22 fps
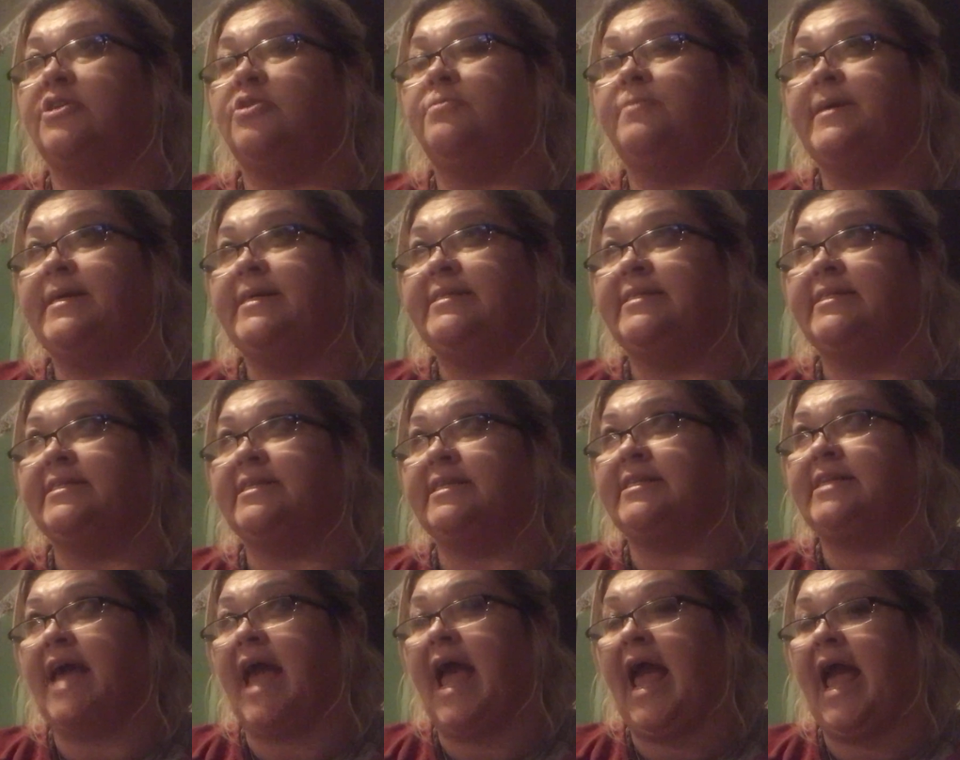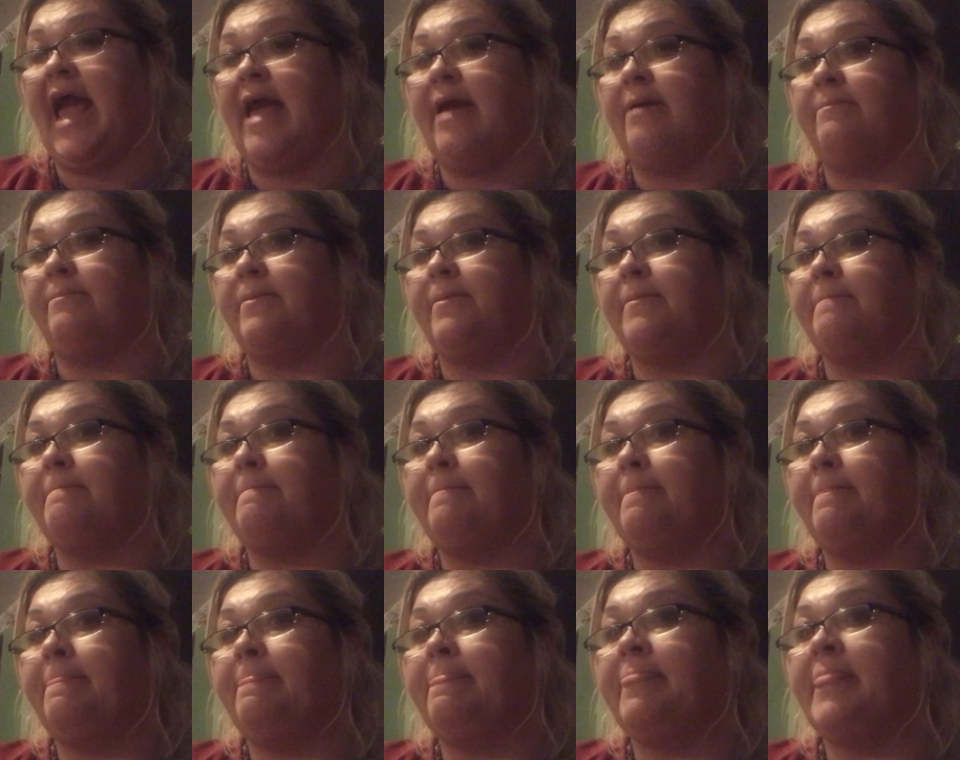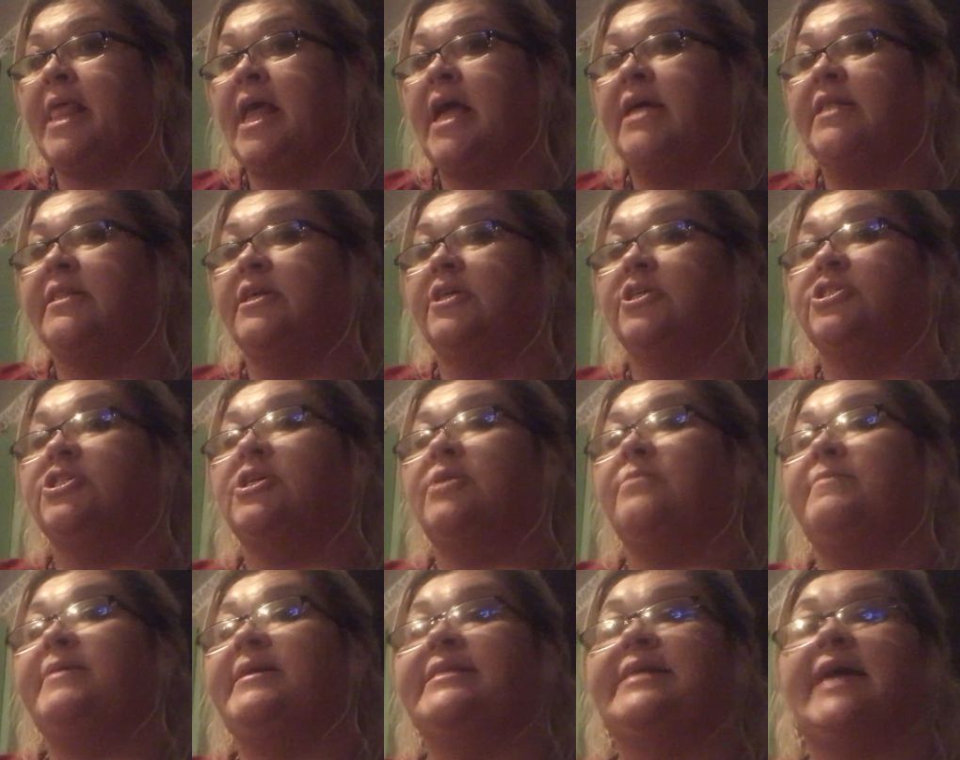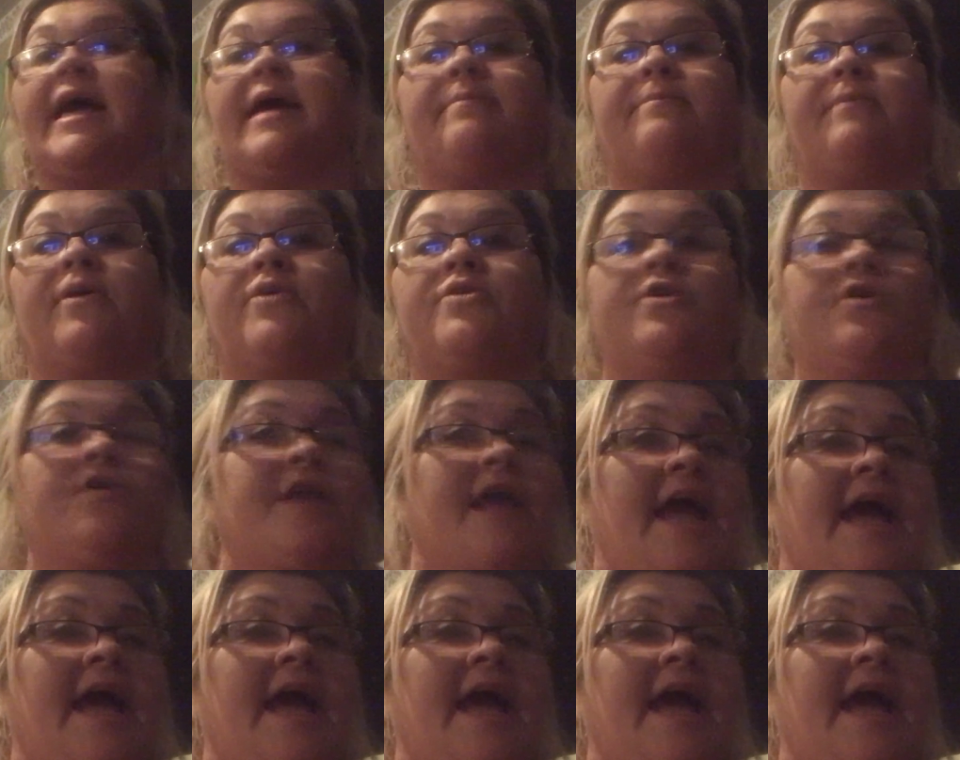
2 pieces of tape. There should be tape on your